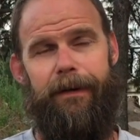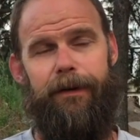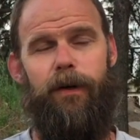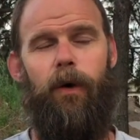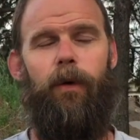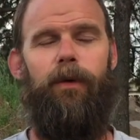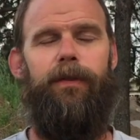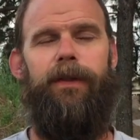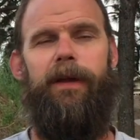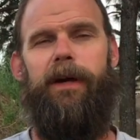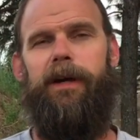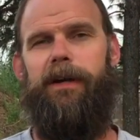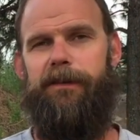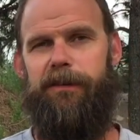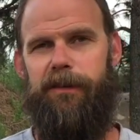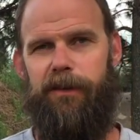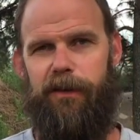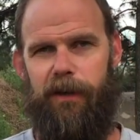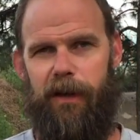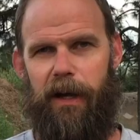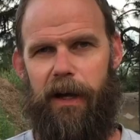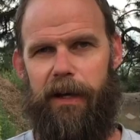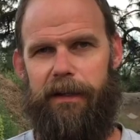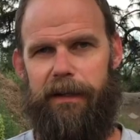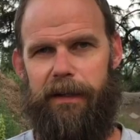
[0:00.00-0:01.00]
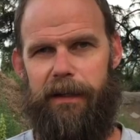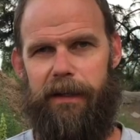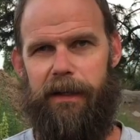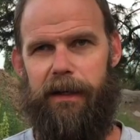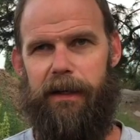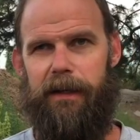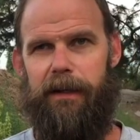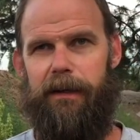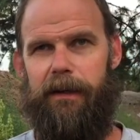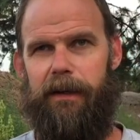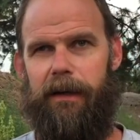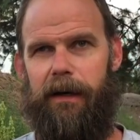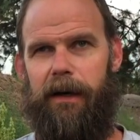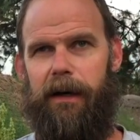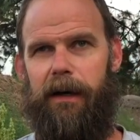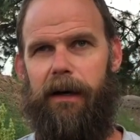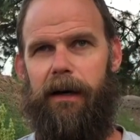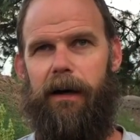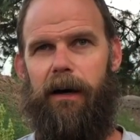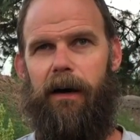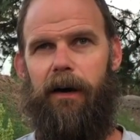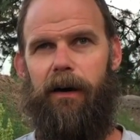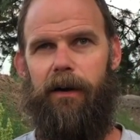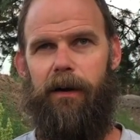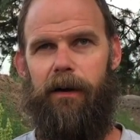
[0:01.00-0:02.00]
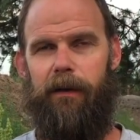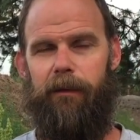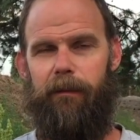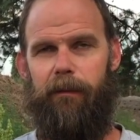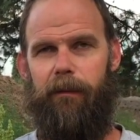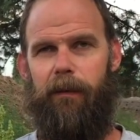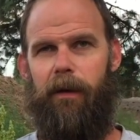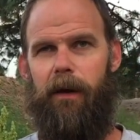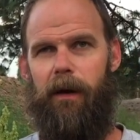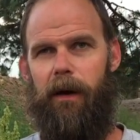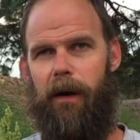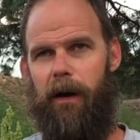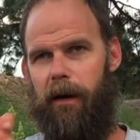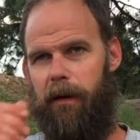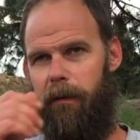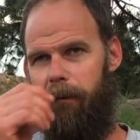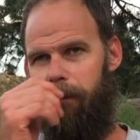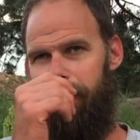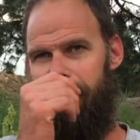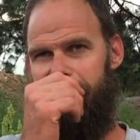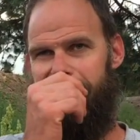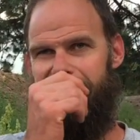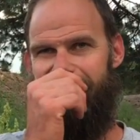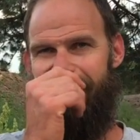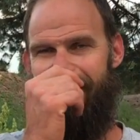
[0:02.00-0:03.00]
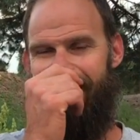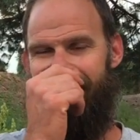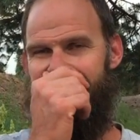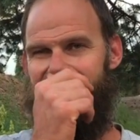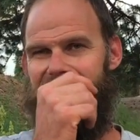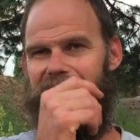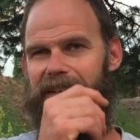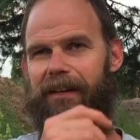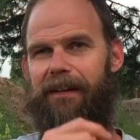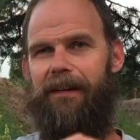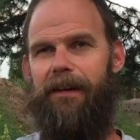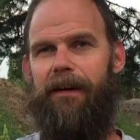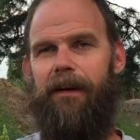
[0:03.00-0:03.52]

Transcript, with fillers: don't think it's a good idea uh, on a on a big scale.